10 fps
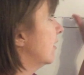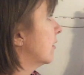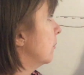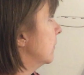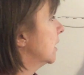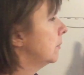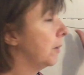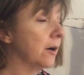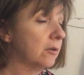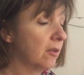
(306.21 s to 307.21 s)
this middle
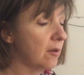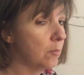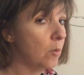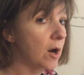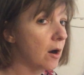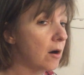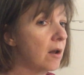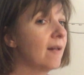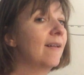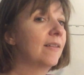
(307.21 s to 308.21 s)
part somewhere,
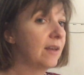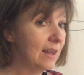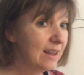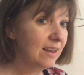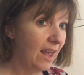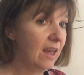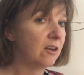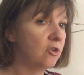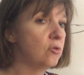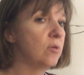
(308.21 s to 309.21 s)
it
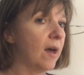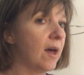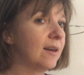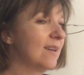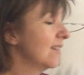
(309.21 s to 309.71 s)
can do that.